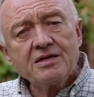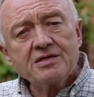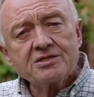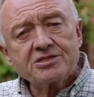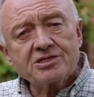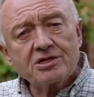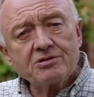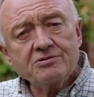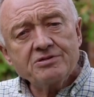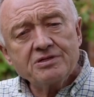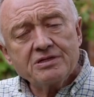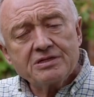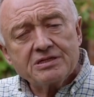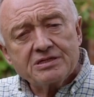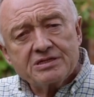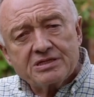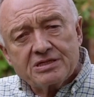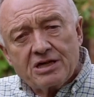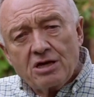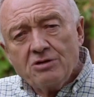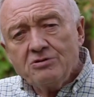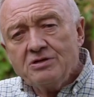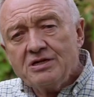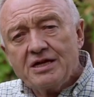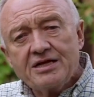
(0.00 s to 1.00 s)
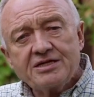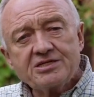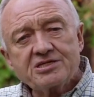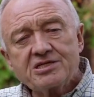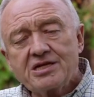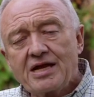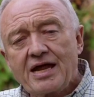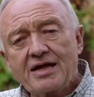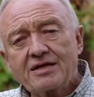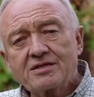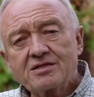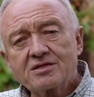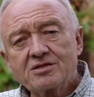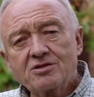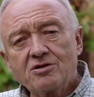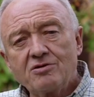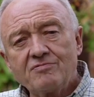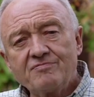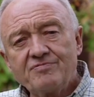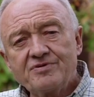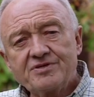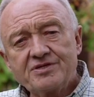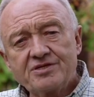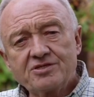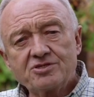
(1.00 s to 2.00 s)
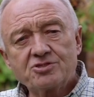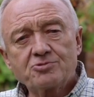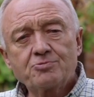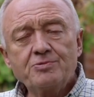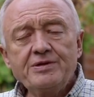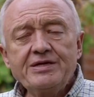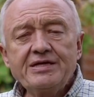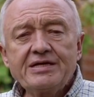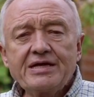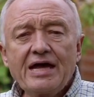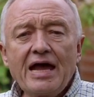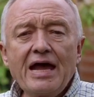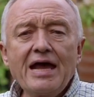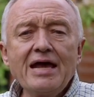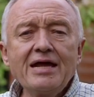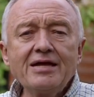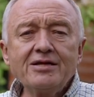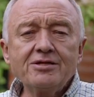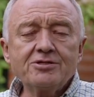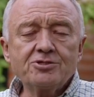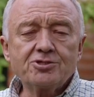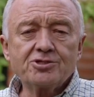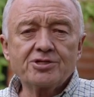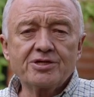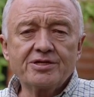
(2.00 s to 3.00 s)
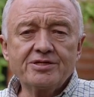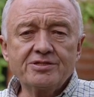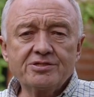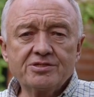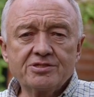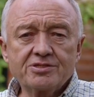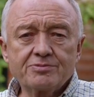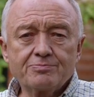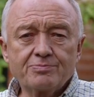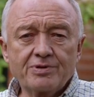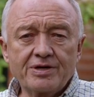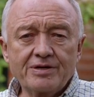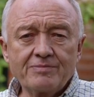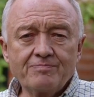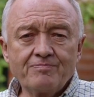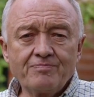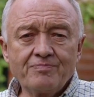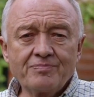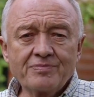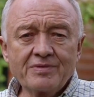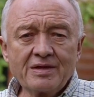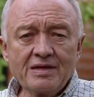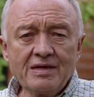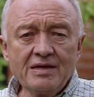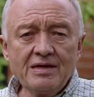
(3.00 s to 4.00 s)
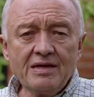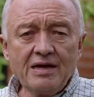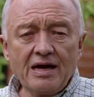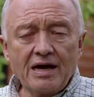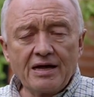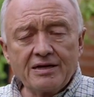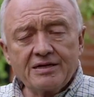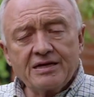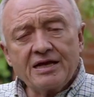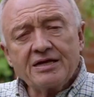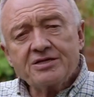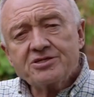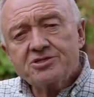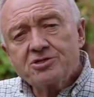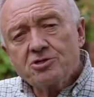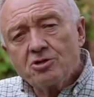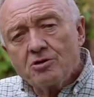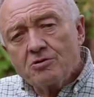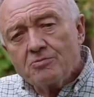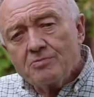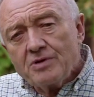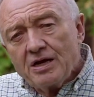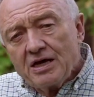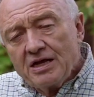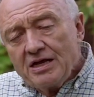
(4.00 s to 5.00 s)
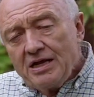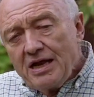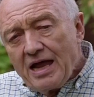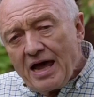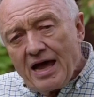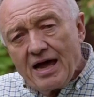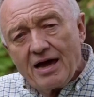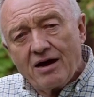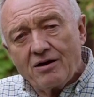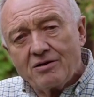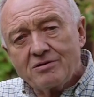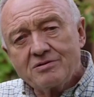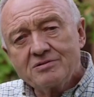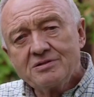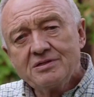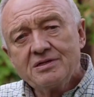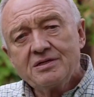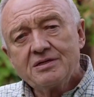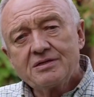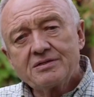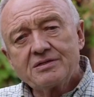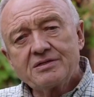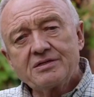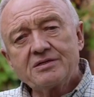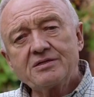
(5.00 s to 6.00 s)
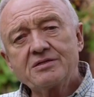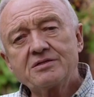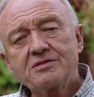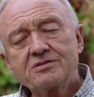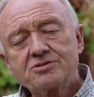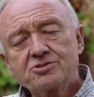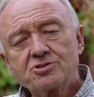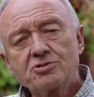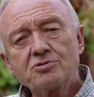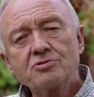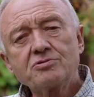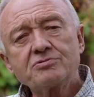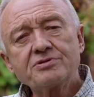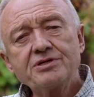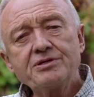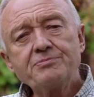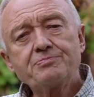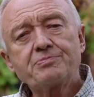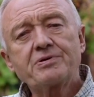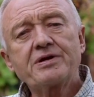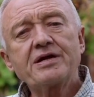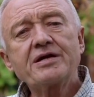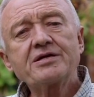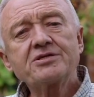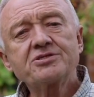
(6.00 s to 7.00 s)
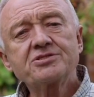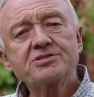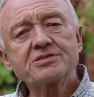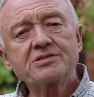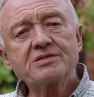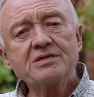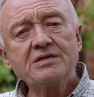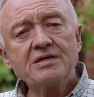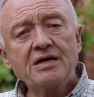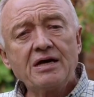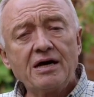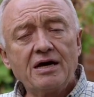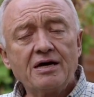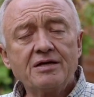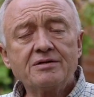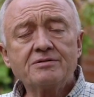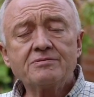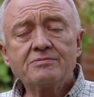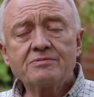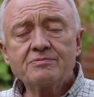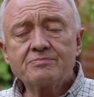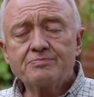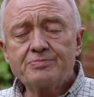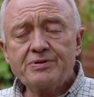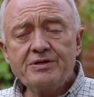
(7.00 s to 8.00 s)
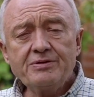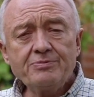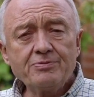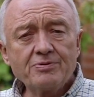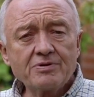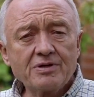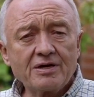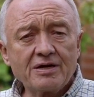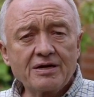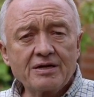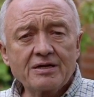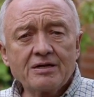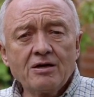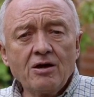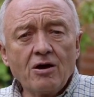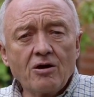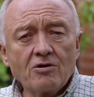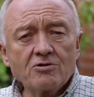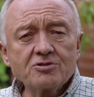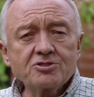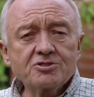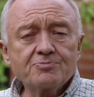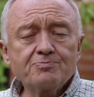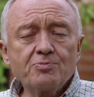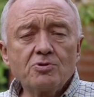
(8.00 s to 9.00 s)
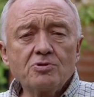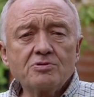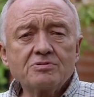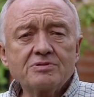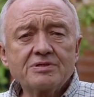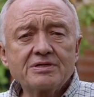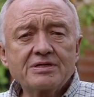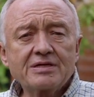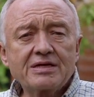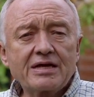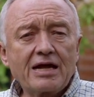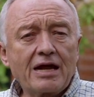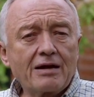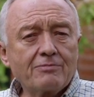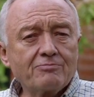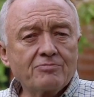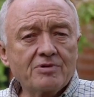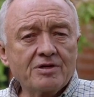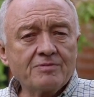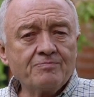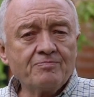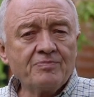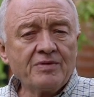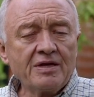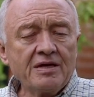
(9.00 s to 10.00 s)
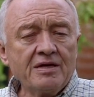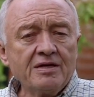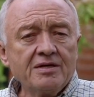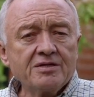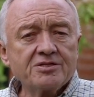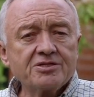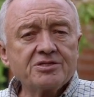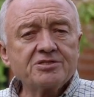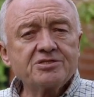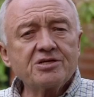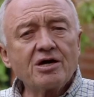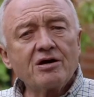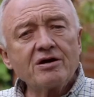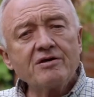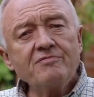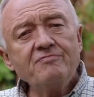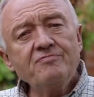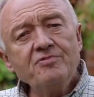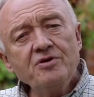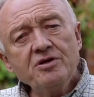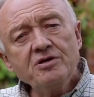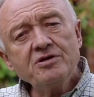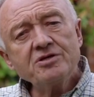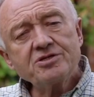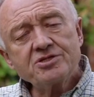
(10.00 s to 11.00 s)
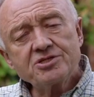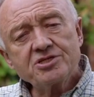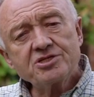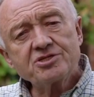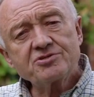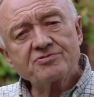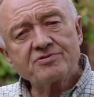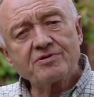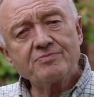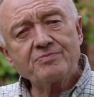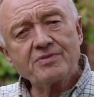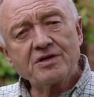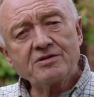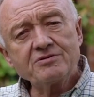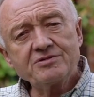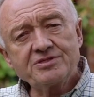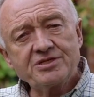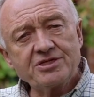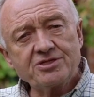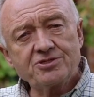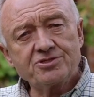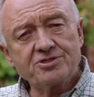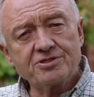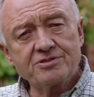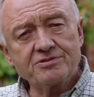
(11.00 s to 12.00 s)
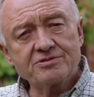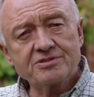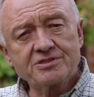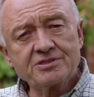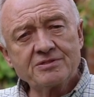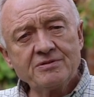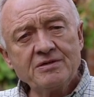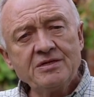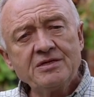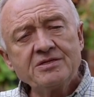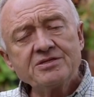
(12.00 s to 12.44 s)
So let's lack the confidence. We can change Britain. And let's not allow the Tory press and people like Osborne and Cameron to divert us from those issues.